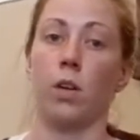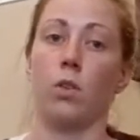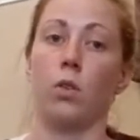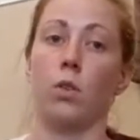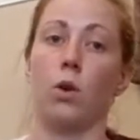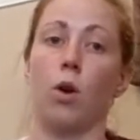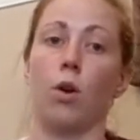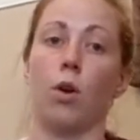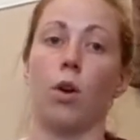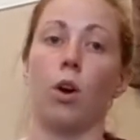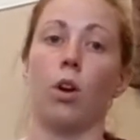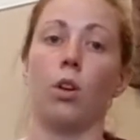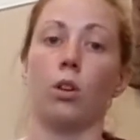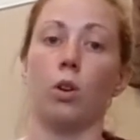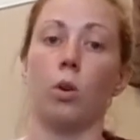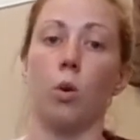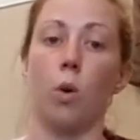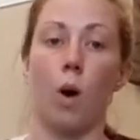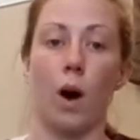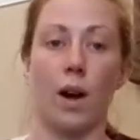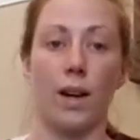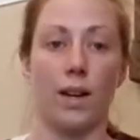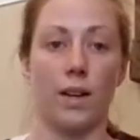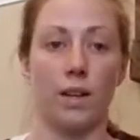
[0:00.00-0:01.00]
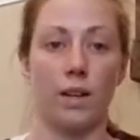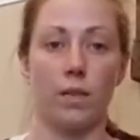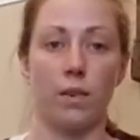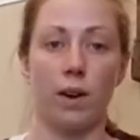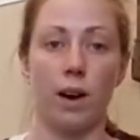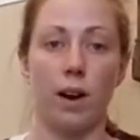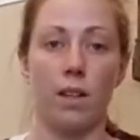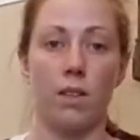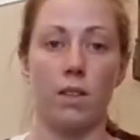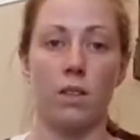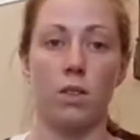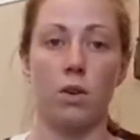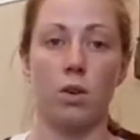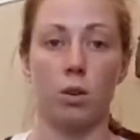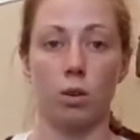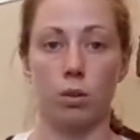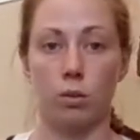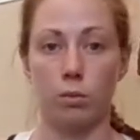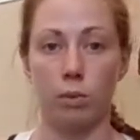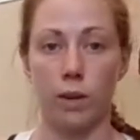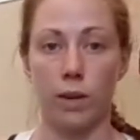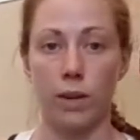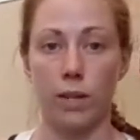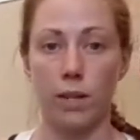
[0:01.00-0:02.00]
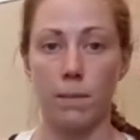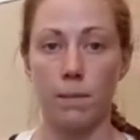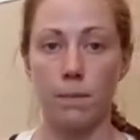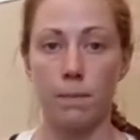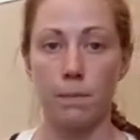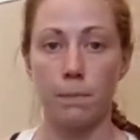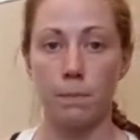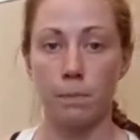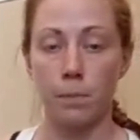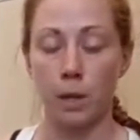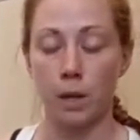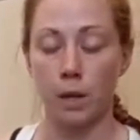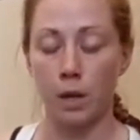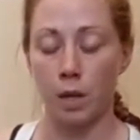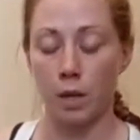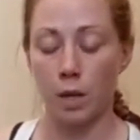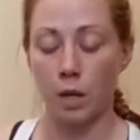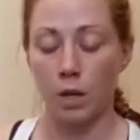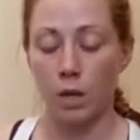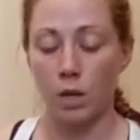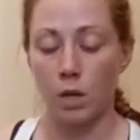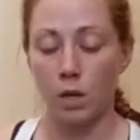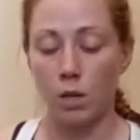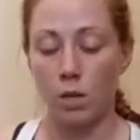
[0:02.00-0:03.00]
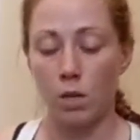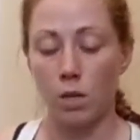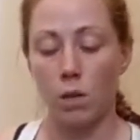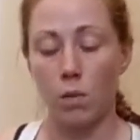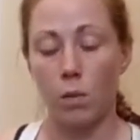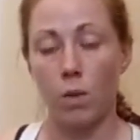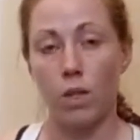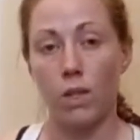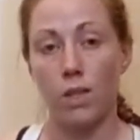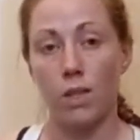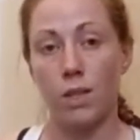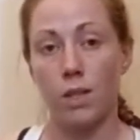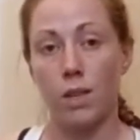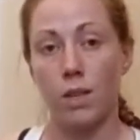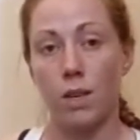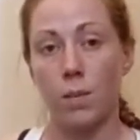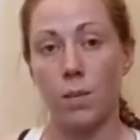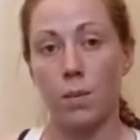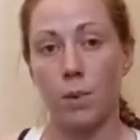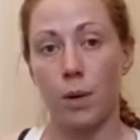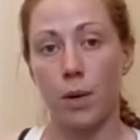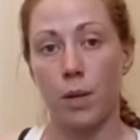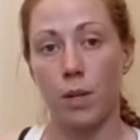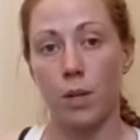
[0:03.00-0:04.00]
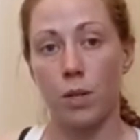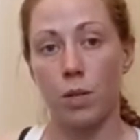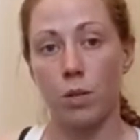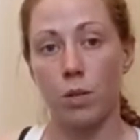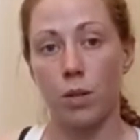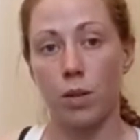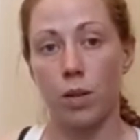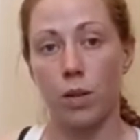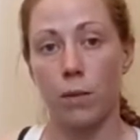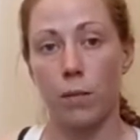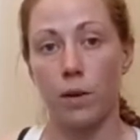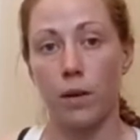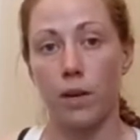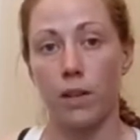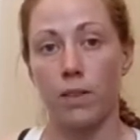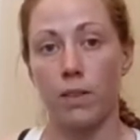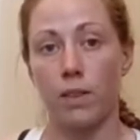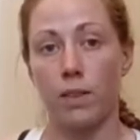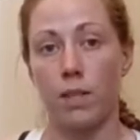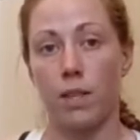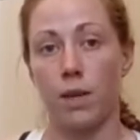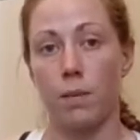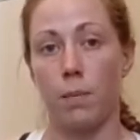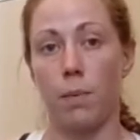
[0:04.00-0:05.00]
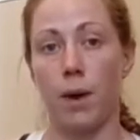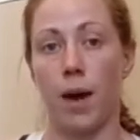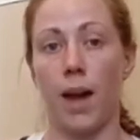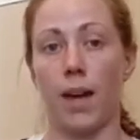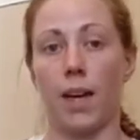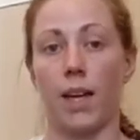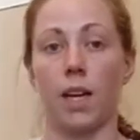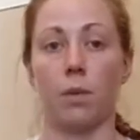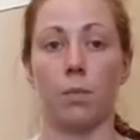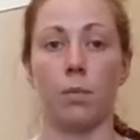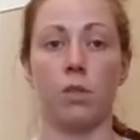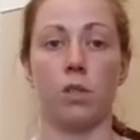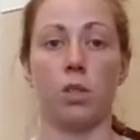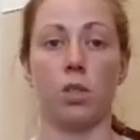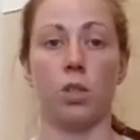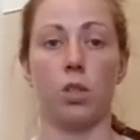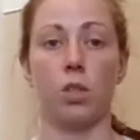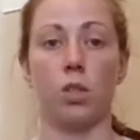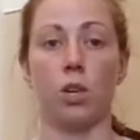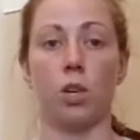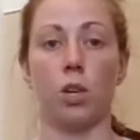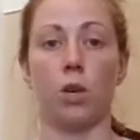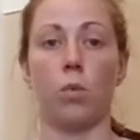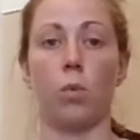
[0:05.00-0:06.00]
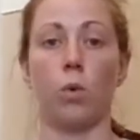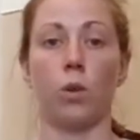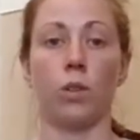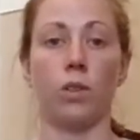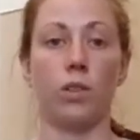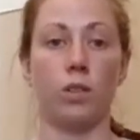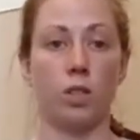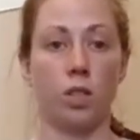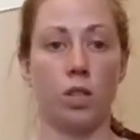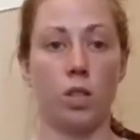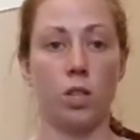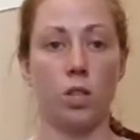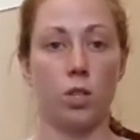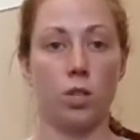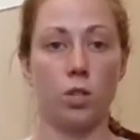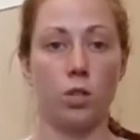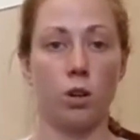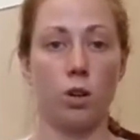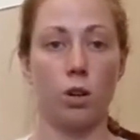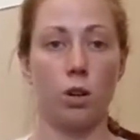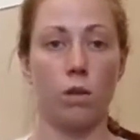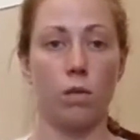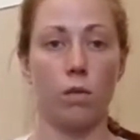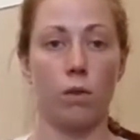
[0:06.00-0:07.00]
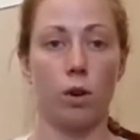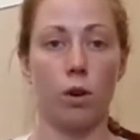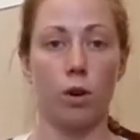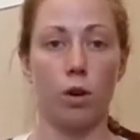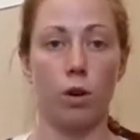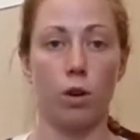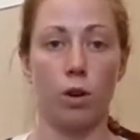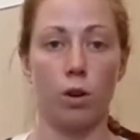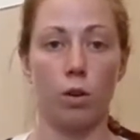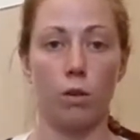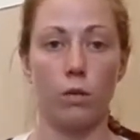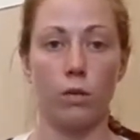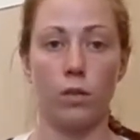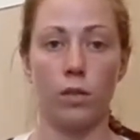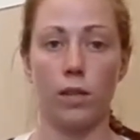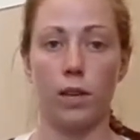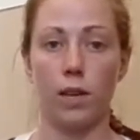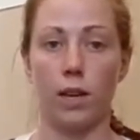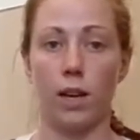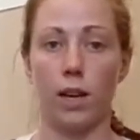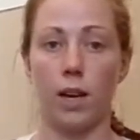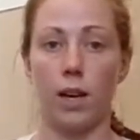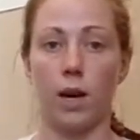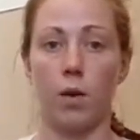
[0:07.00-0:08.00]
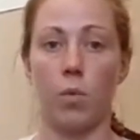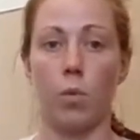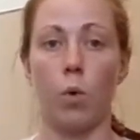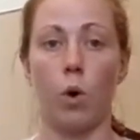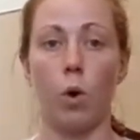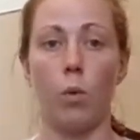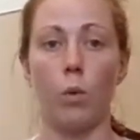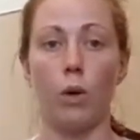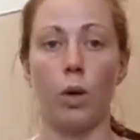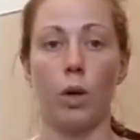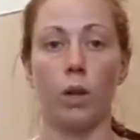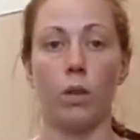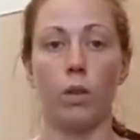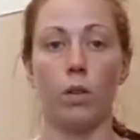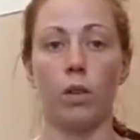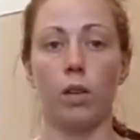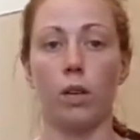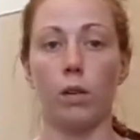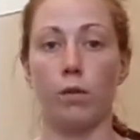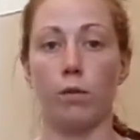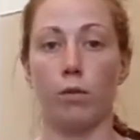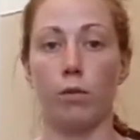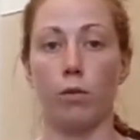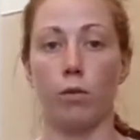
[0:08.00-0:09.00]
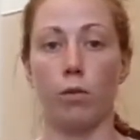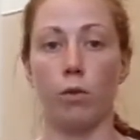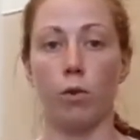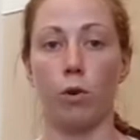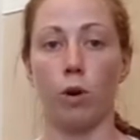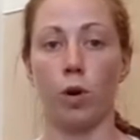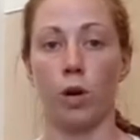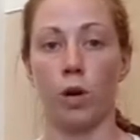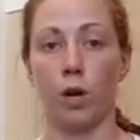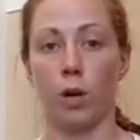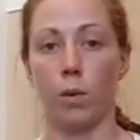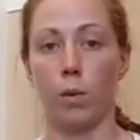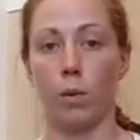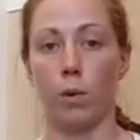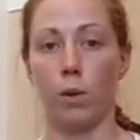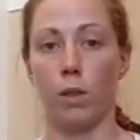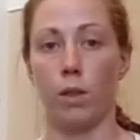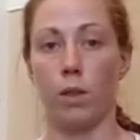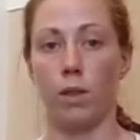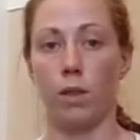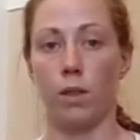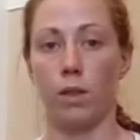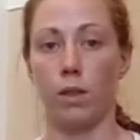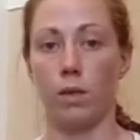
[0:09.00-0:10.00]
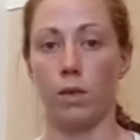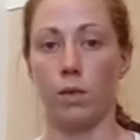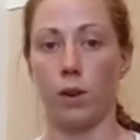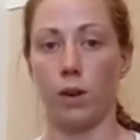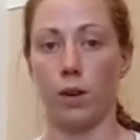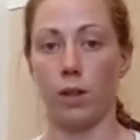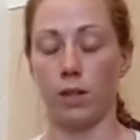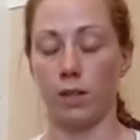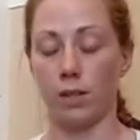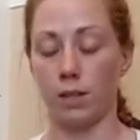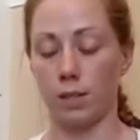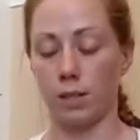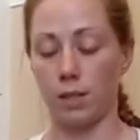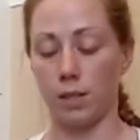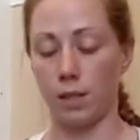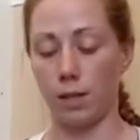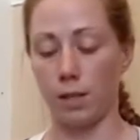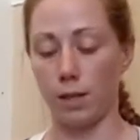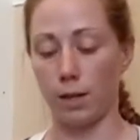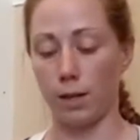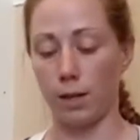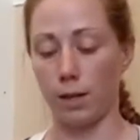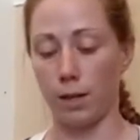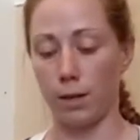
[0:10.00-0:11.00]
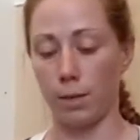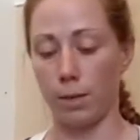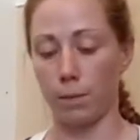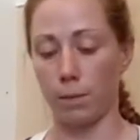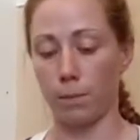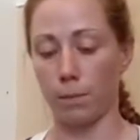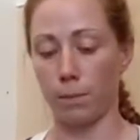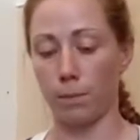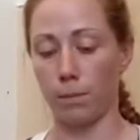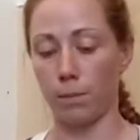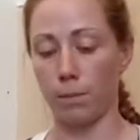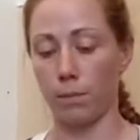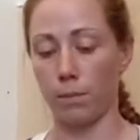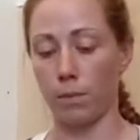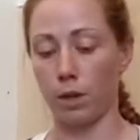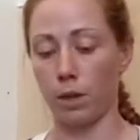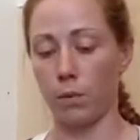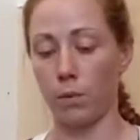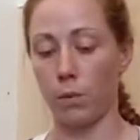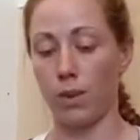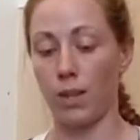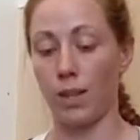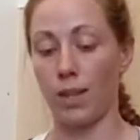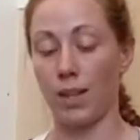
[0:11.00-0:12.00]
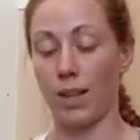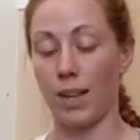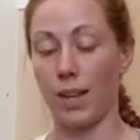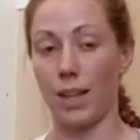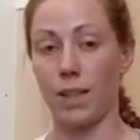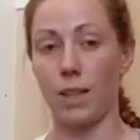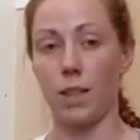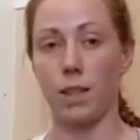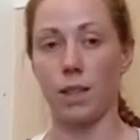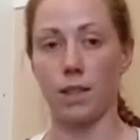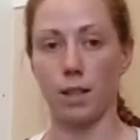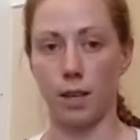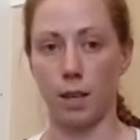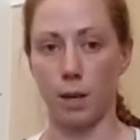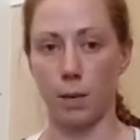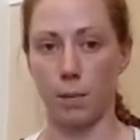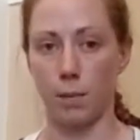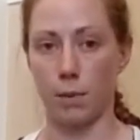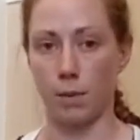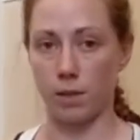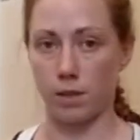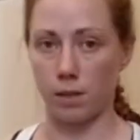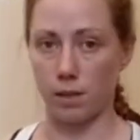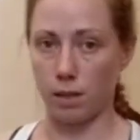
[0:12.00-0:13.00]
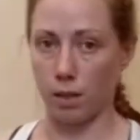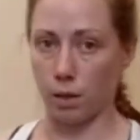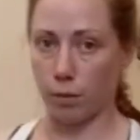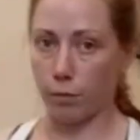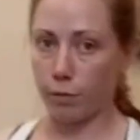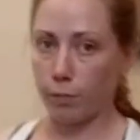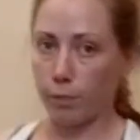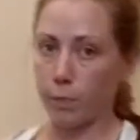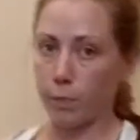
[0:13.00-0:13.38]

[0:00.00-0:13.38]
you are not quite advanced already. So I want to start by talking about the pancake position, what tissues are involved, what we are looking for with the different, with the legs and the hips and stuff.